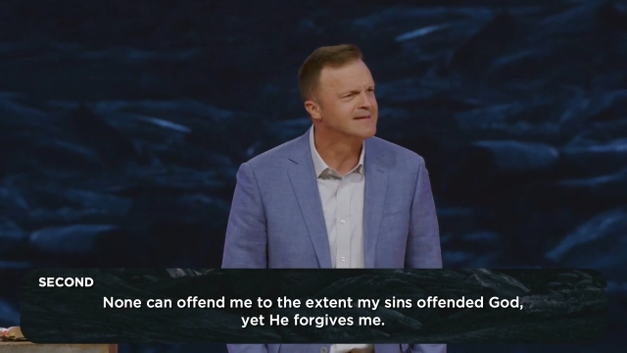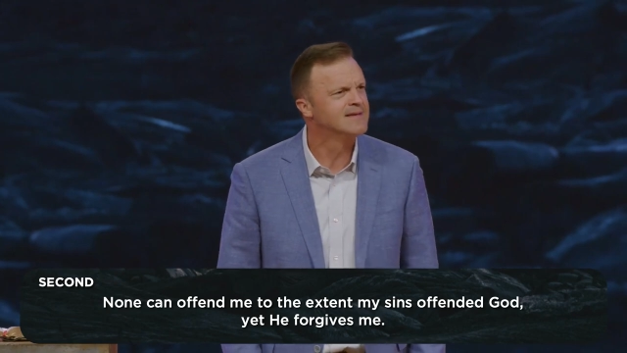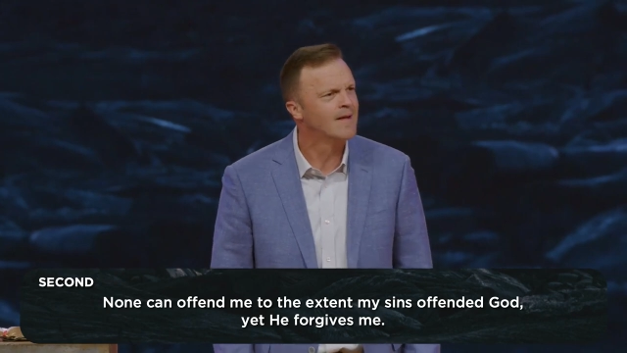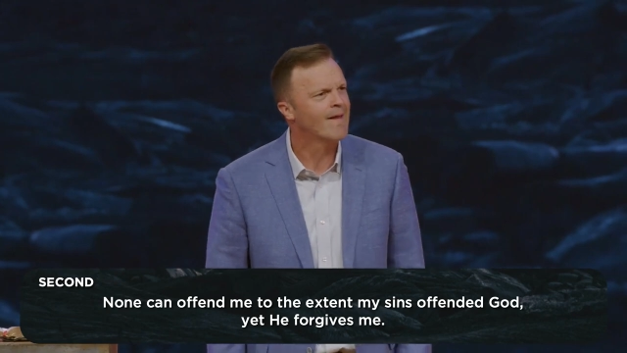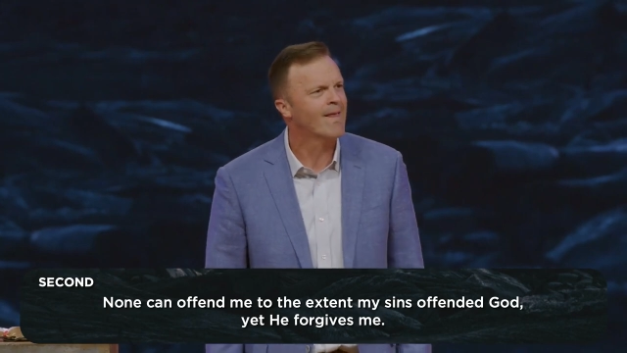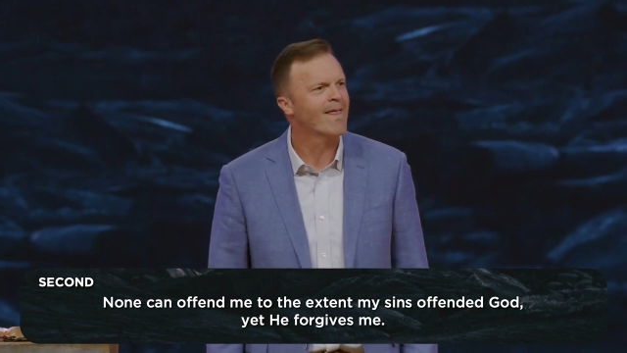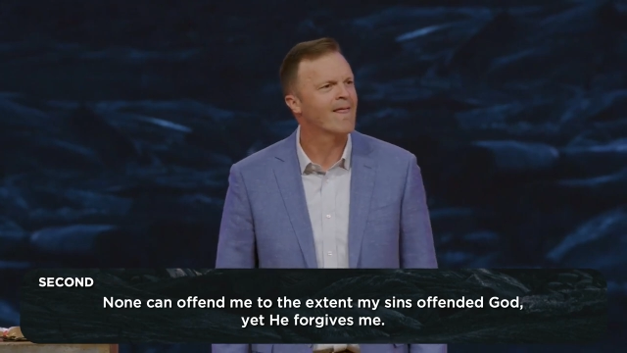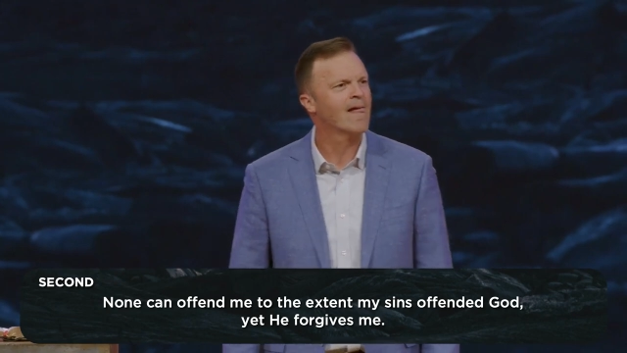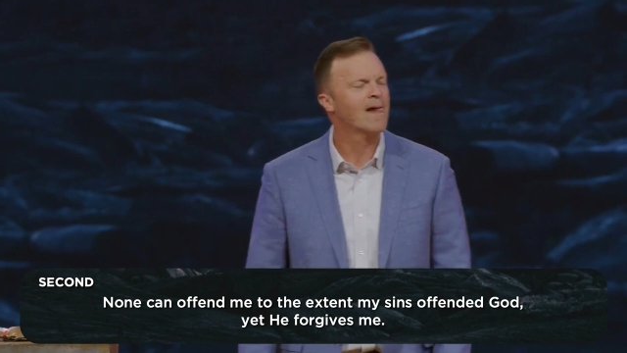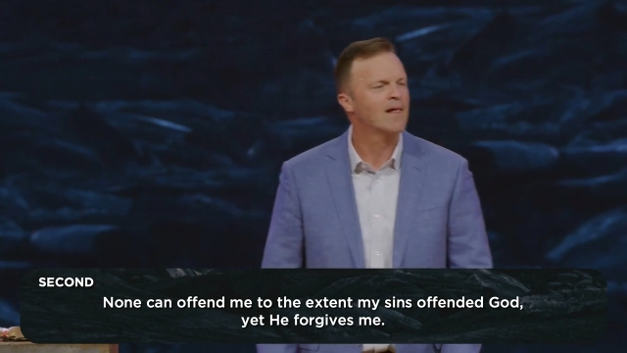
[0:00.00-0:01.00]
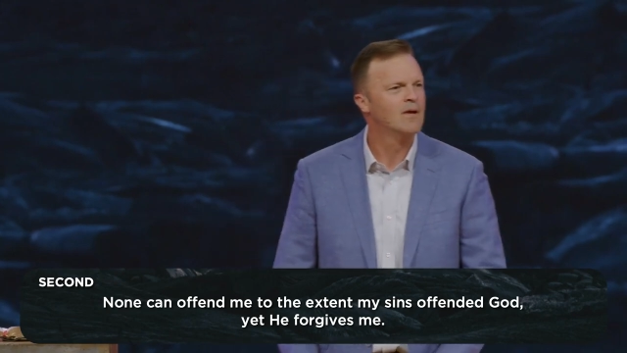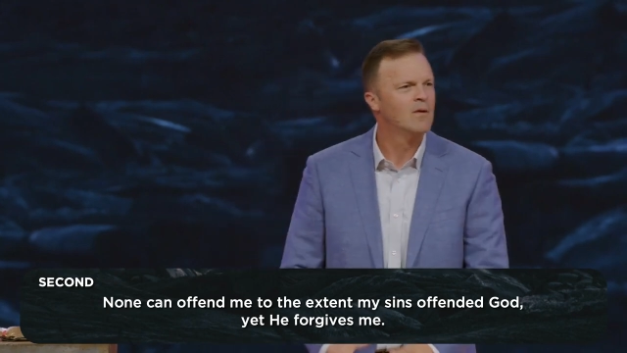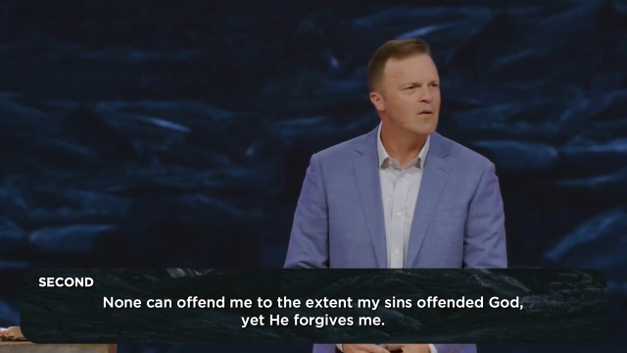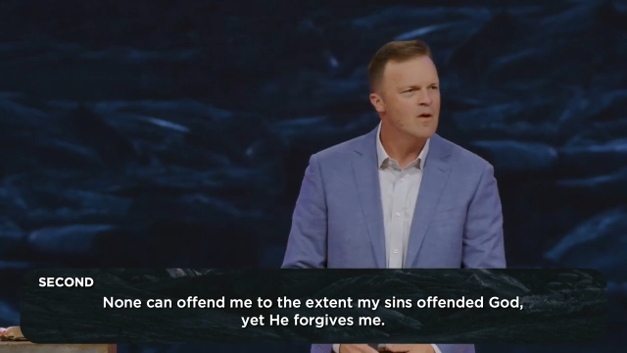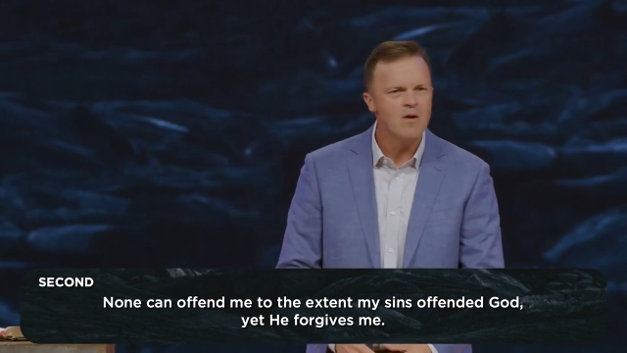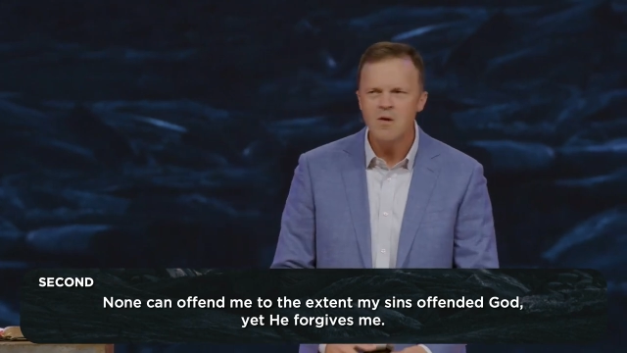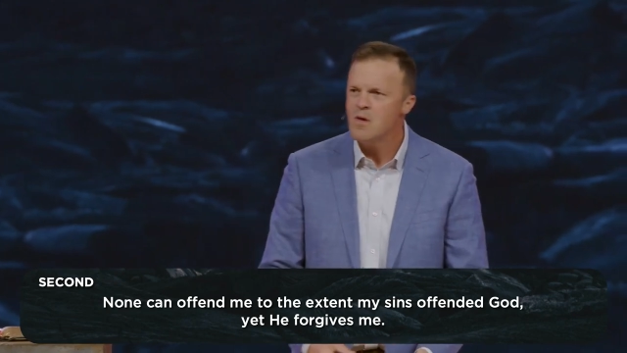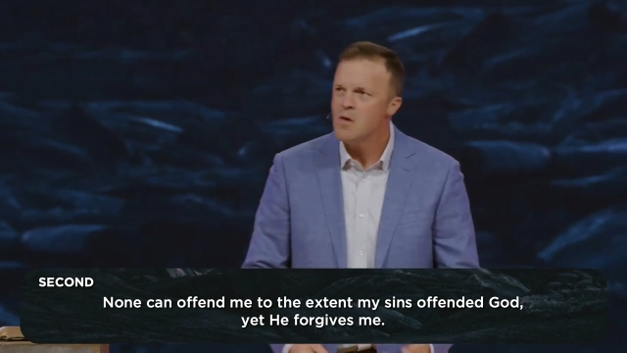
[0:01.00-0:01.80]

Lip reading: Nobody speaks.